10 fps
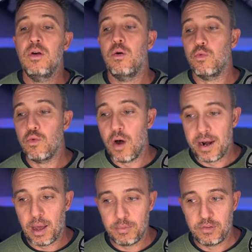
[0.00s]
right
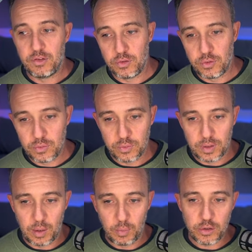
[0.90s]
up to
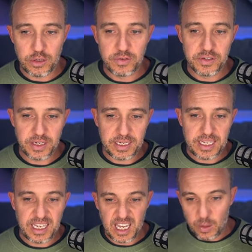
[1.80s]
uh, what you've seen
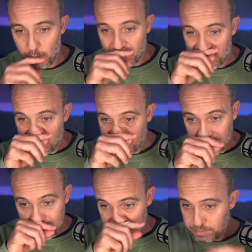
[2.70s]
here where we're
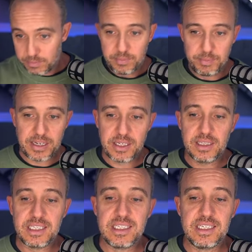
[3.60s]
contacting them
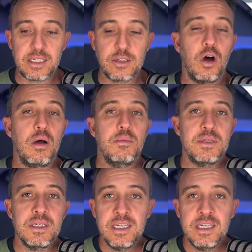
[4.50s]
basically six times